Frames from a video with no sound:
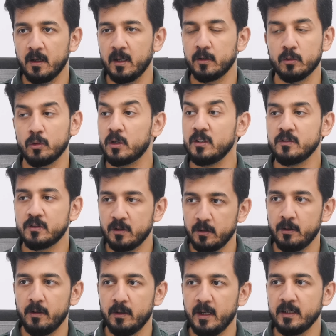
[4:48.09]
to
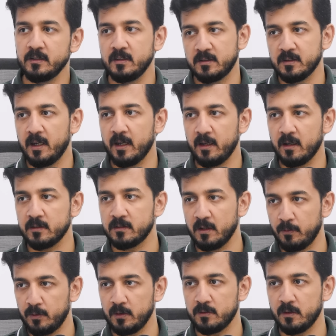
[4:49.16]
consider and design a
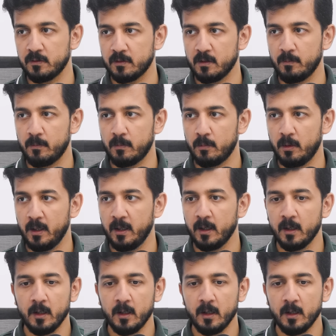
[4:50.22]
safety system, right?